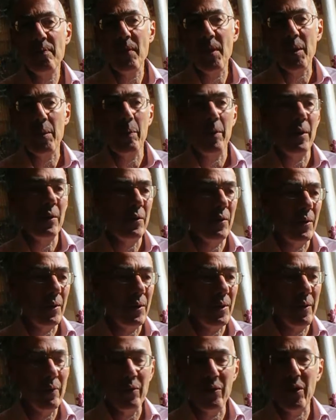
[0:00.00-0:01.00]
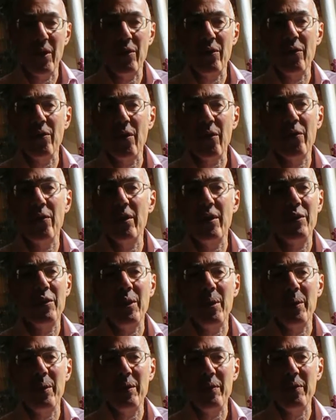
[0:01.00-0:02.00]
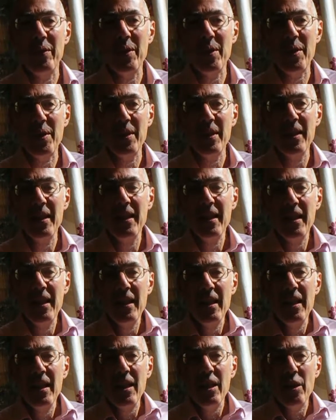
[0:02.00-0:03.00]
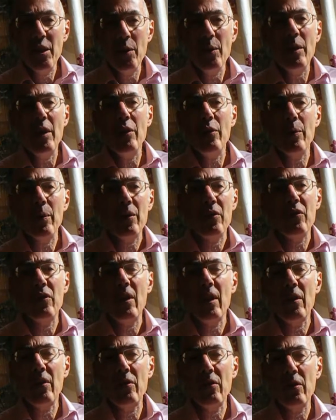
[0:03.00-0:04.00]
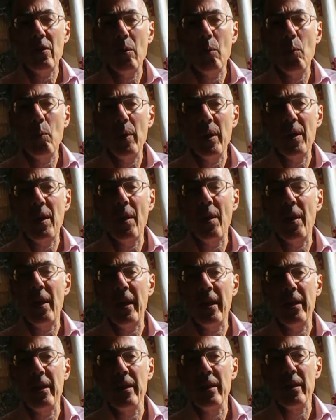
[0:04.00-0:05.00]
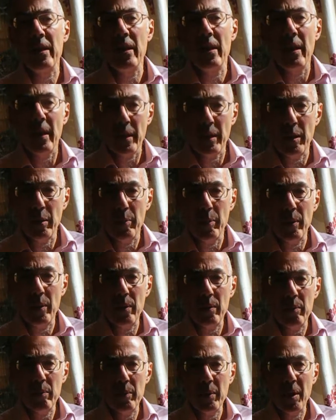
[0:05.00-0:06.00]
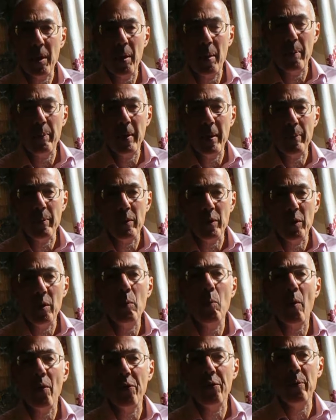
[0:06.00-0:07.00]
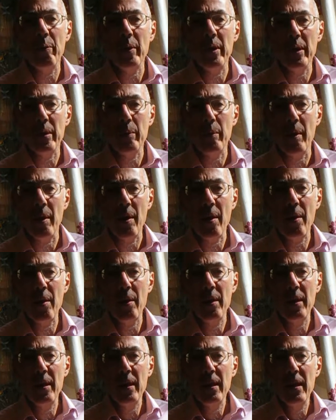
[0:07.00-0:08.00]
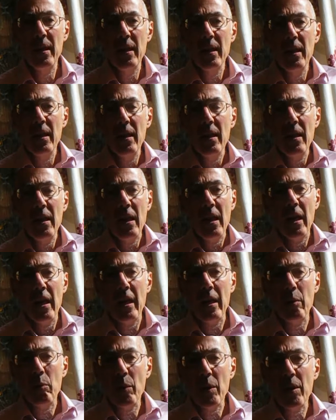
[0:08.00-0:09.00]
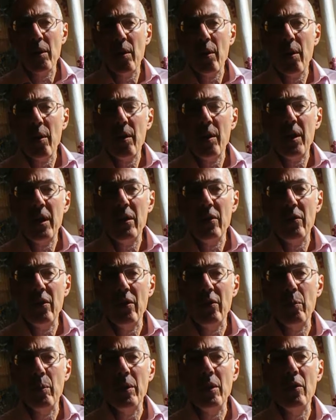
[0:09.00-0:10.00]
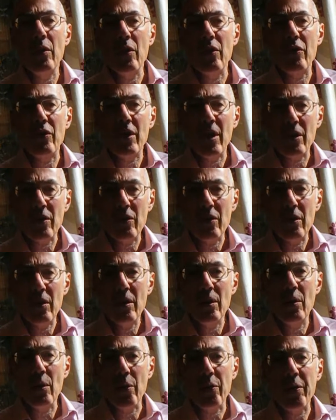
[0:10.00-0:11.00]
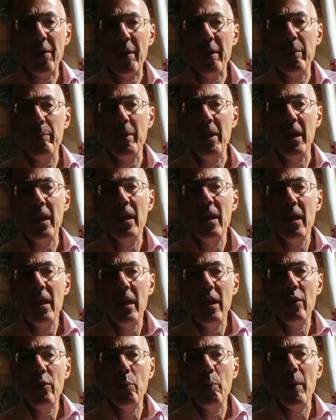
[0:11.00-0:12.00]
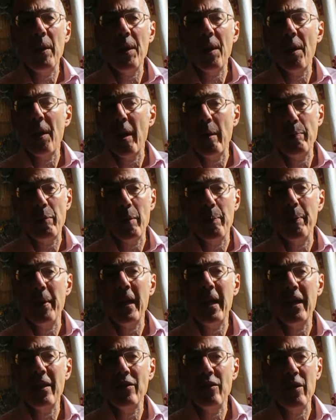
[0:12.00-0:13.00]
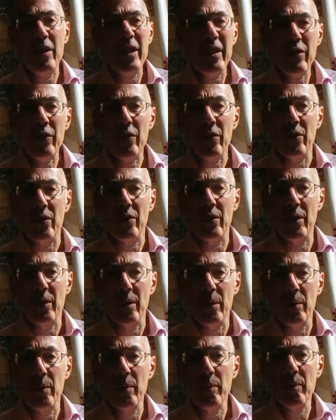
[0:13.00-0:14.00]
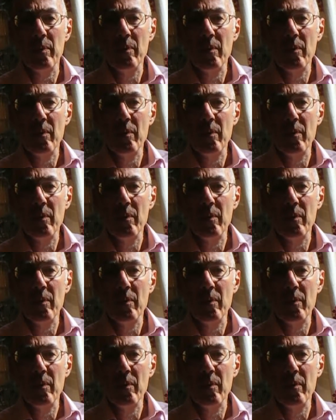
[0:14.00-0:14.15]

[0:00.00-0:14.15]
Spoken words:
Otherwise the conversation doesn't need to go any further. You need to assess whether they are likable, whether they're people you want to work with. And one of the things is, when you discuss your ceremony, is whether they're prepared to listen to you,